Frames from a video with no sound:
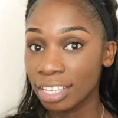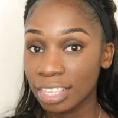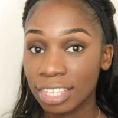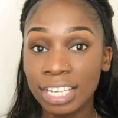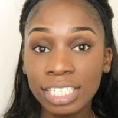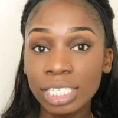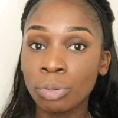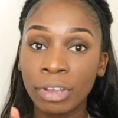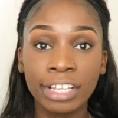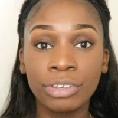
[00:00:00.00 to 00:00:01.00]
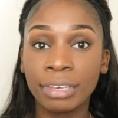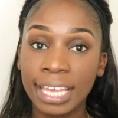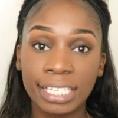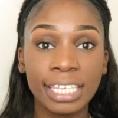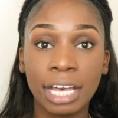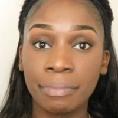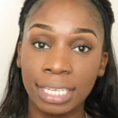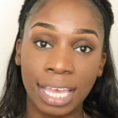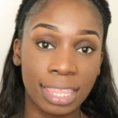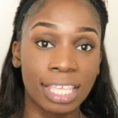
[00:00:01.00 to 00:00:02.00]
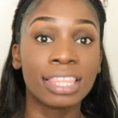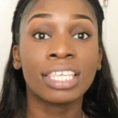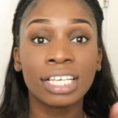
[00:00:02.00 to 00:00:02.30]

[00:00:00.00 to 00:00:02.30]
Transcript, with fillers: this is when you can't tell me nothing.